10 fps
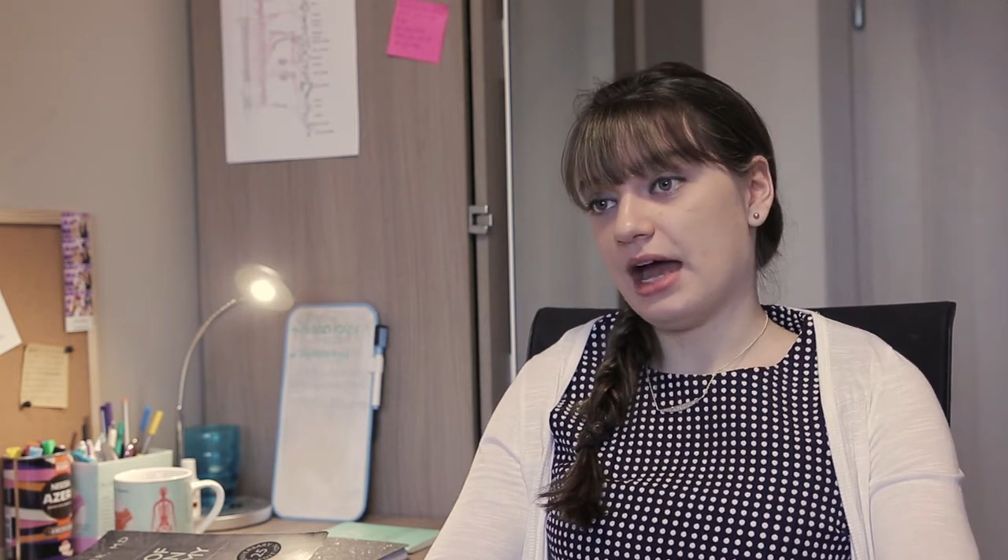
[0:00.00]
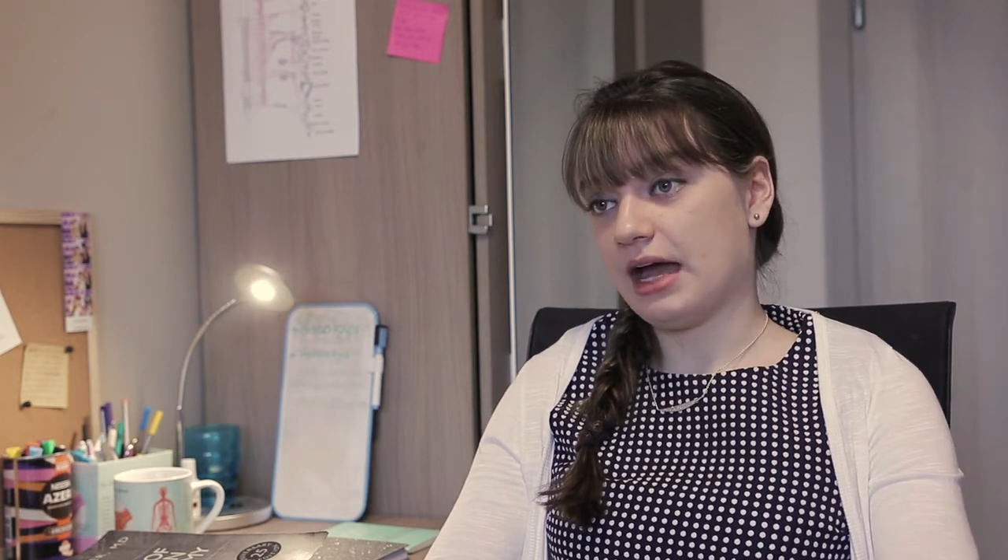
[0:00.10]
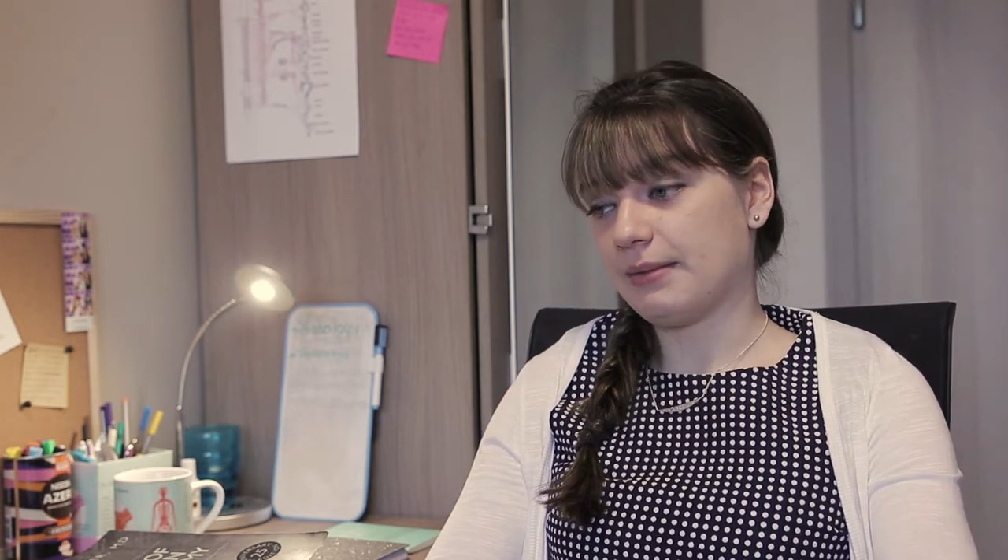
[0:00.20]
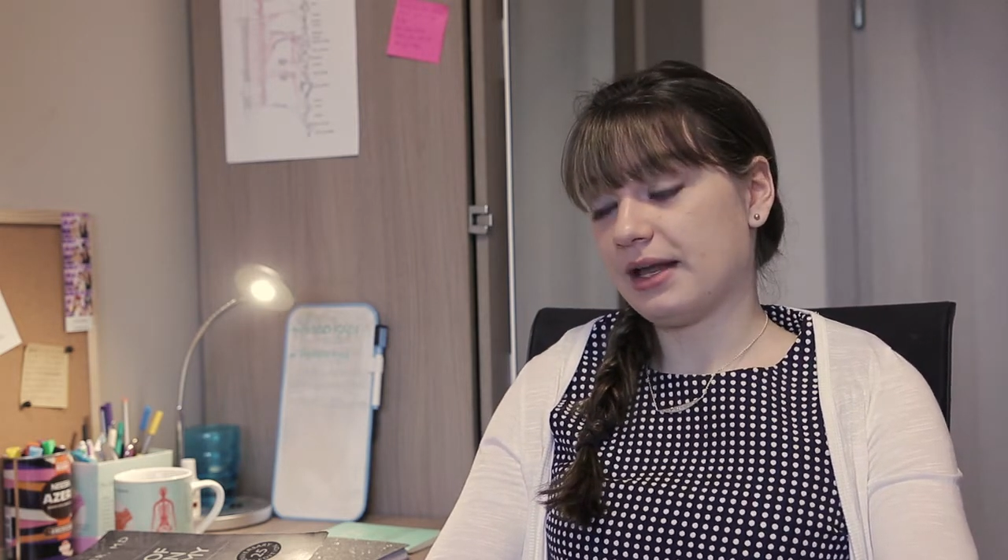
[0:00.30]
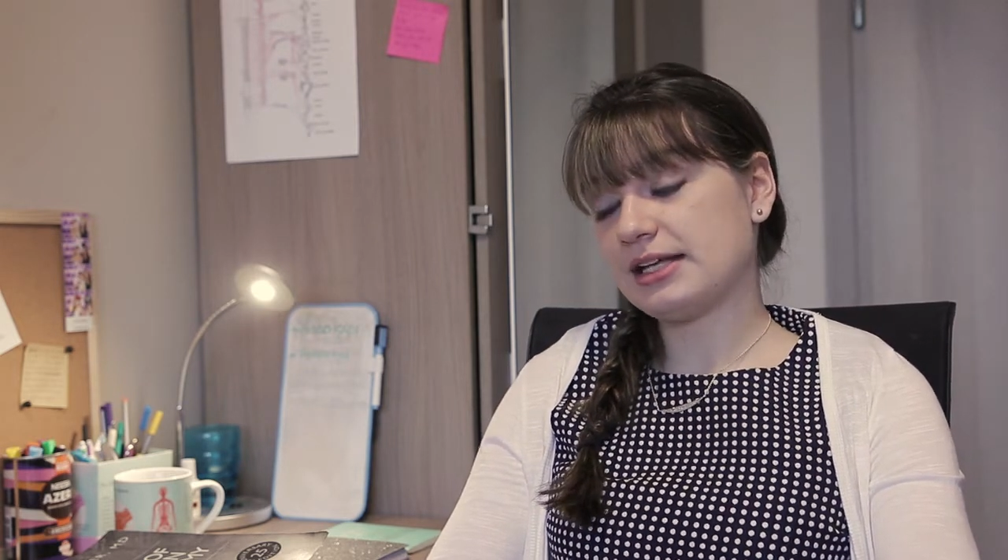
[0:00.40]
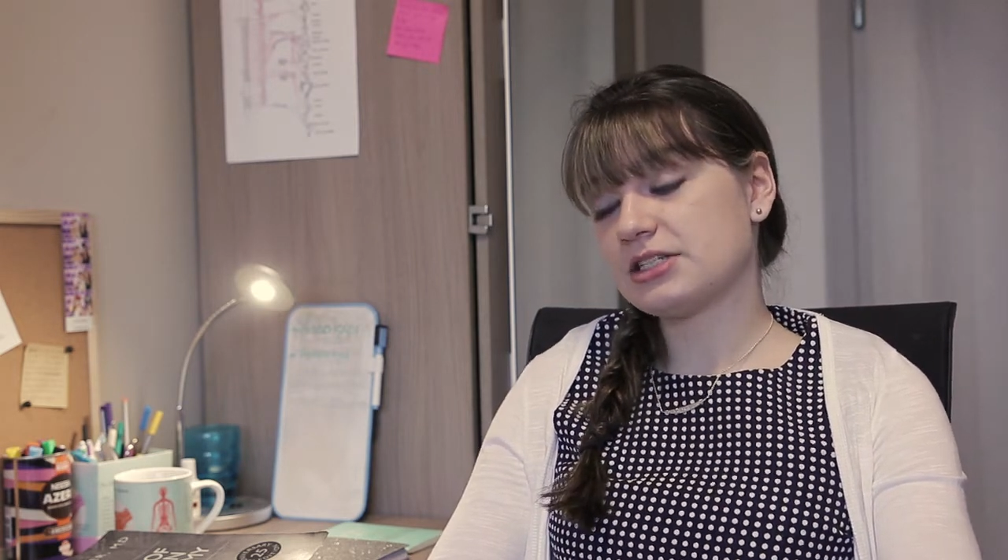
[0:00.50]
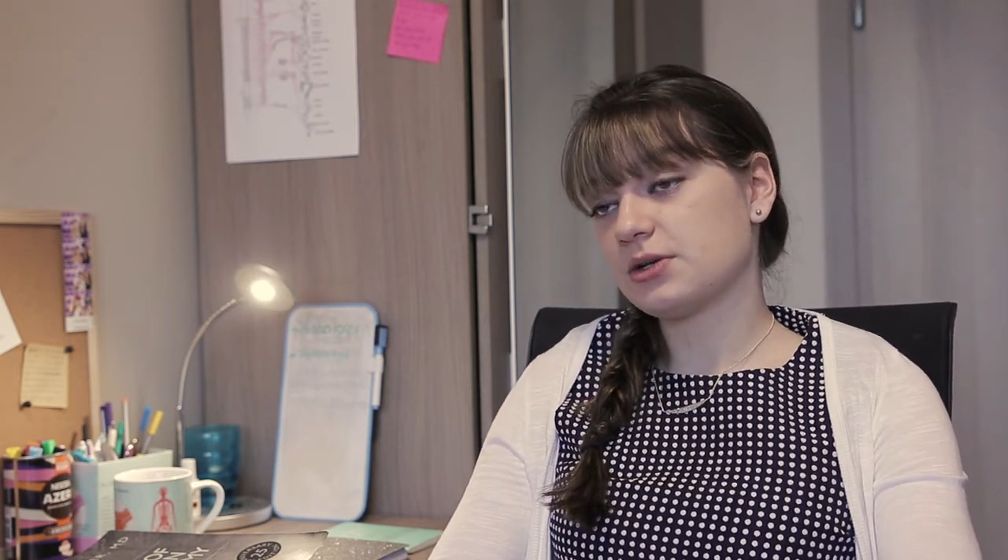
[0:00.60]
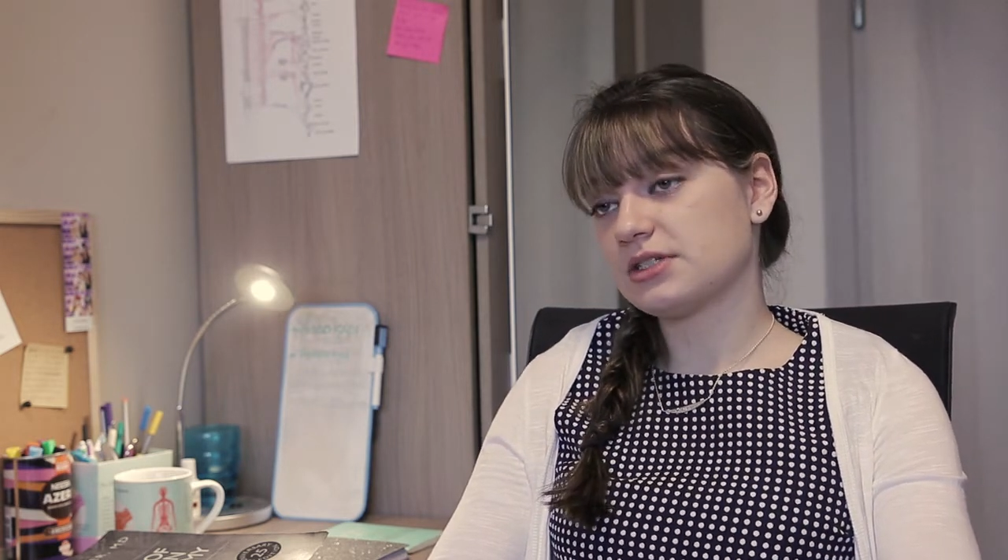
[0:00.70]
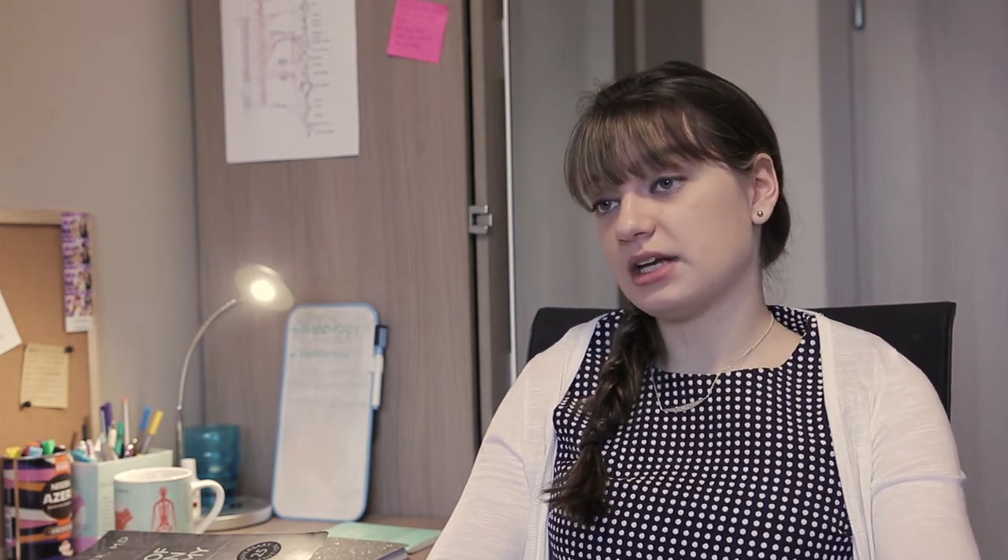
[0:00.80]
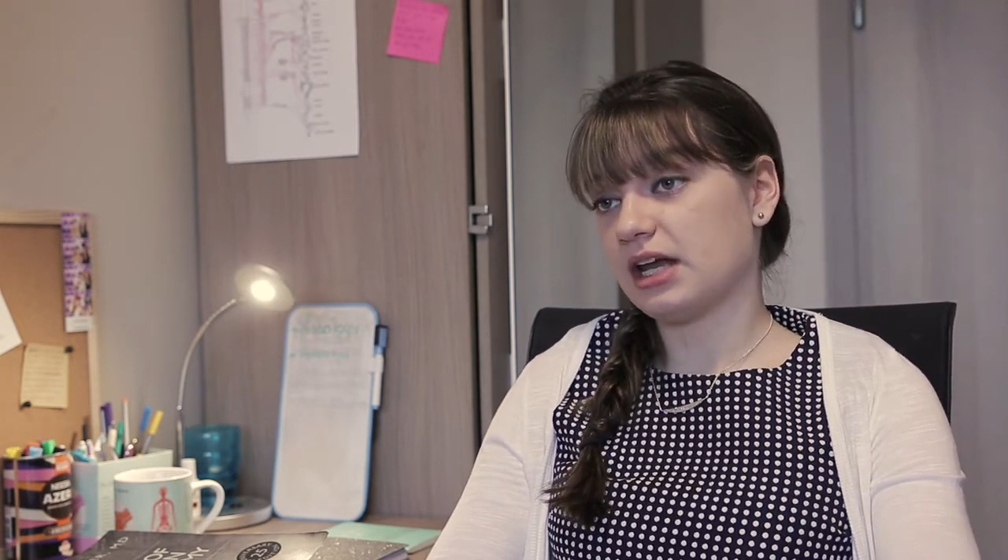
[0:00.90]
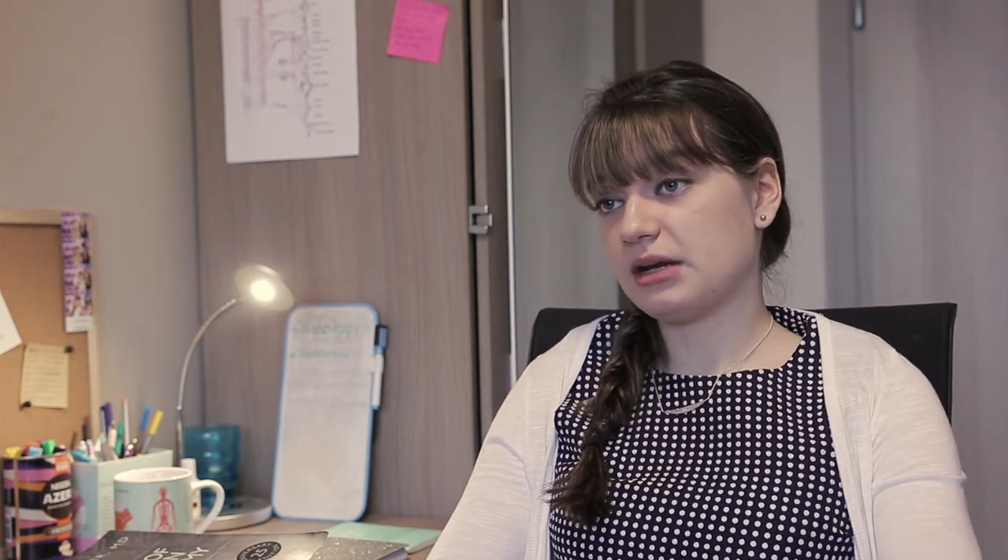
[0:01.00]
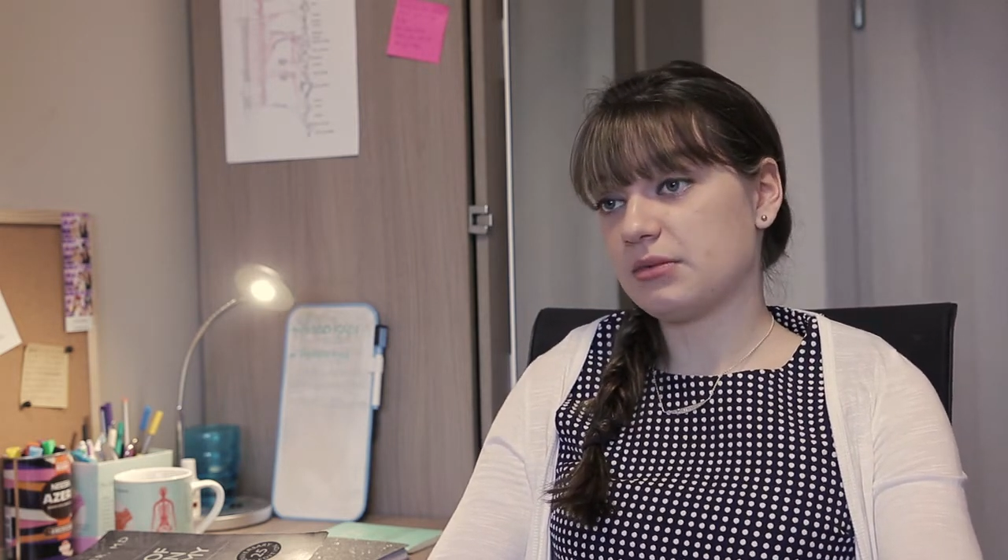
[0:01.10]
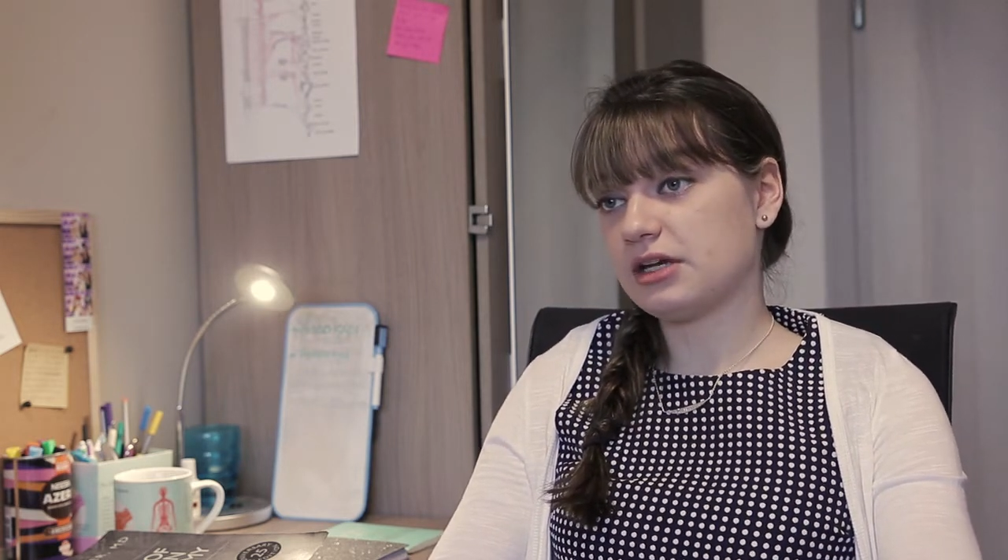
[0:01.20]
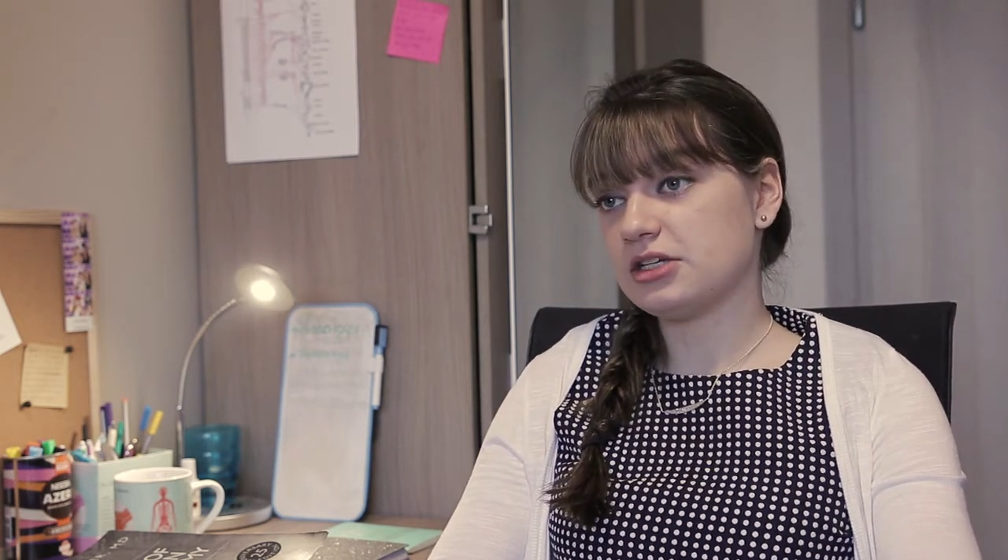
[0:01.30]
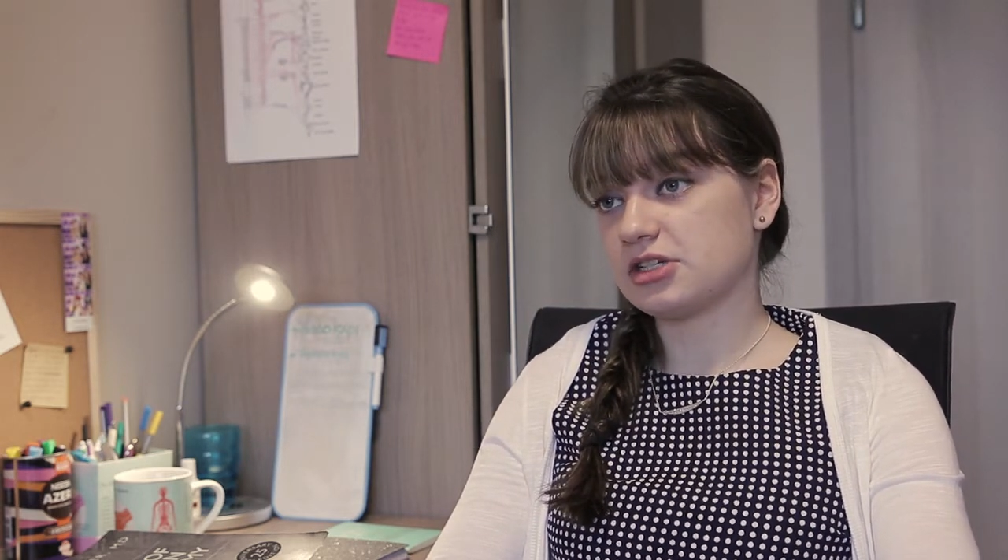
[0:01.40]
I like to go to the
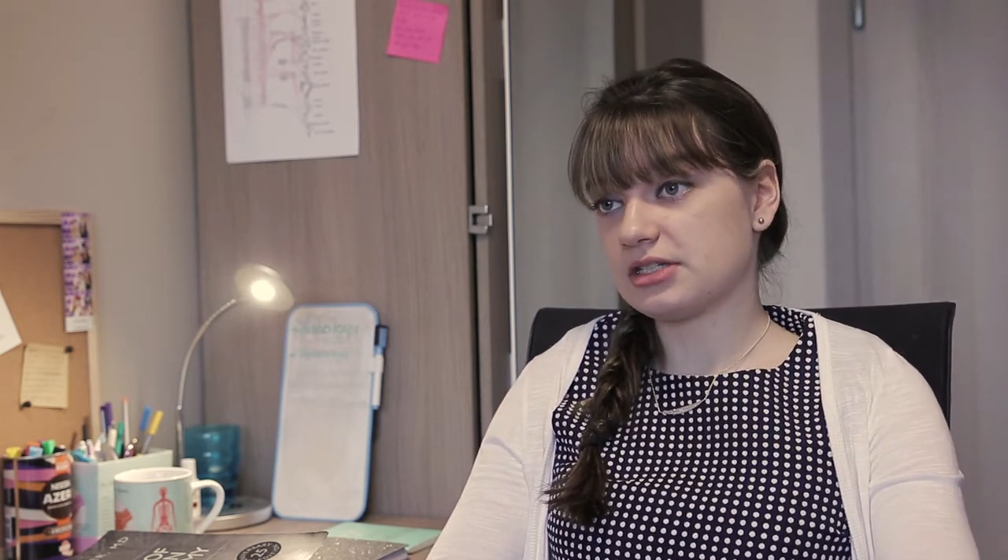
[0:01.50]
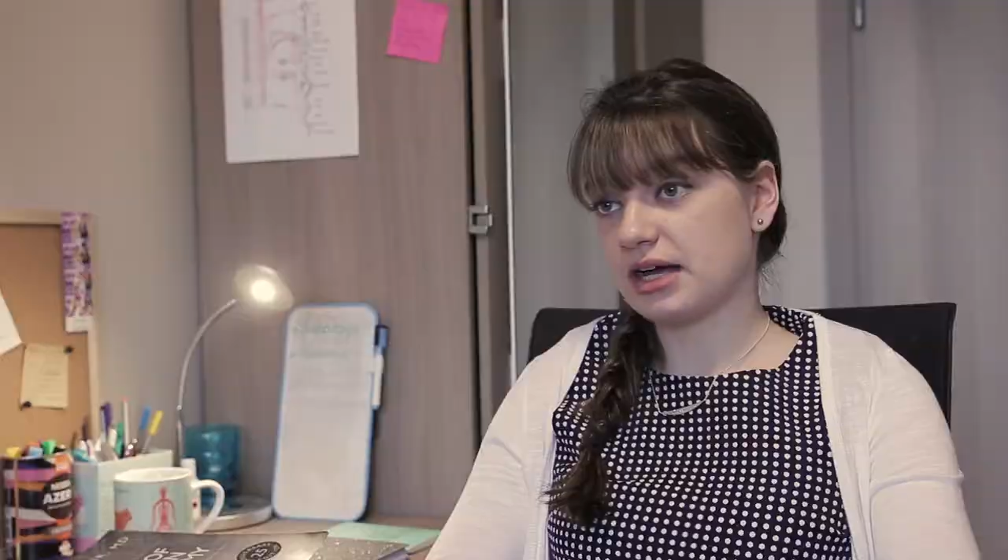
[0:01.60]
library just